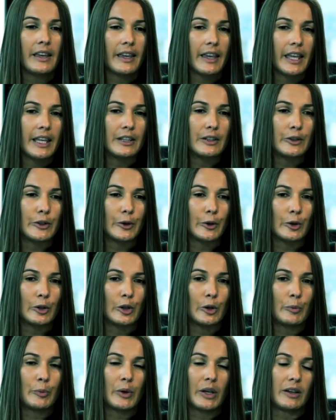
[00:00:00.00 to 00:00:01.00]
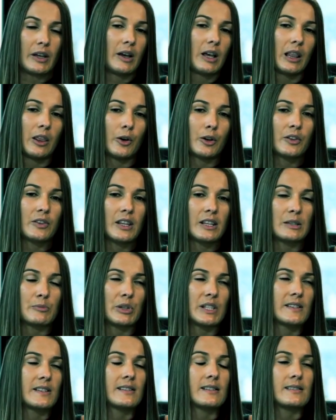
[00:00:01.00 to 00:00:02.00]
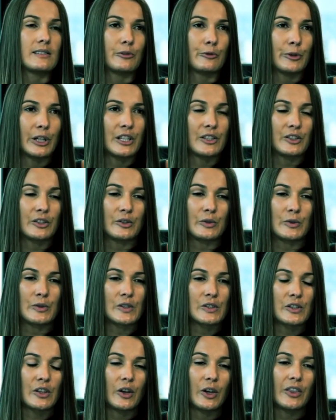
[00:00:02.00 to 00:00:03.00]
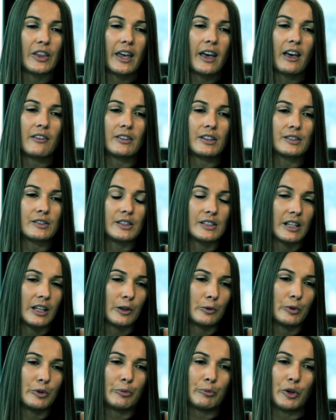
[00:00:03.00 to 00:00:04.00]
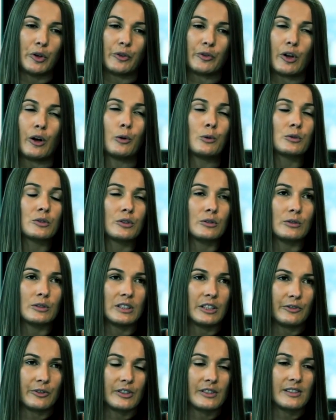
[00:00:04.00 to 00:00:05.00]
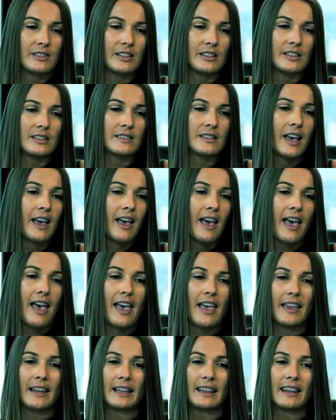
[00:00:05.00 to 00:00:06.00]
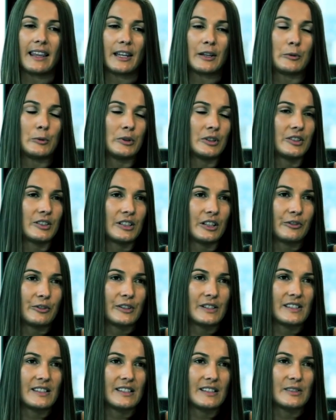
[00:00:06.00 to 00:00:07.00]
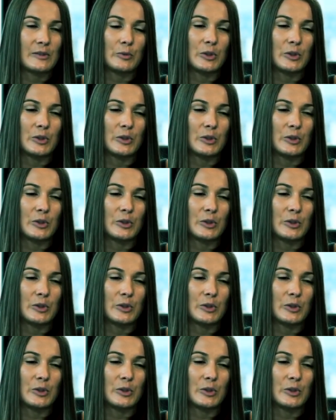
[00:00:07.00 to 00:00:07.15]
In Europe, a lot of these businesses are regional, so they're having to deal with both cultural differences and language differences,